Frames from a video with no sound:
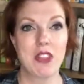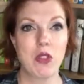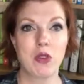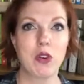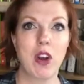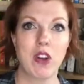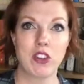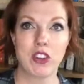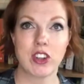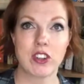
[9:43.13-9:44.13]
Those are all
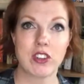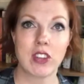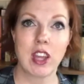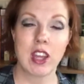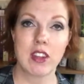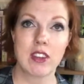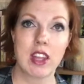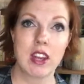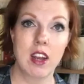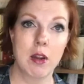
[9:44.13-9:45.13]
sugars.
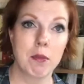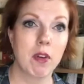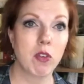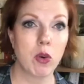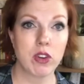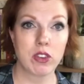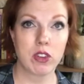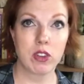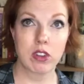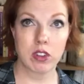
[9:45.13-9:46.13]
Then, of course,
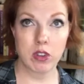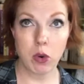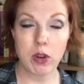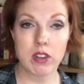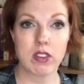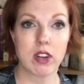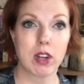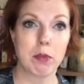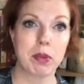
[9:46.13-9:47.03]
corn syrup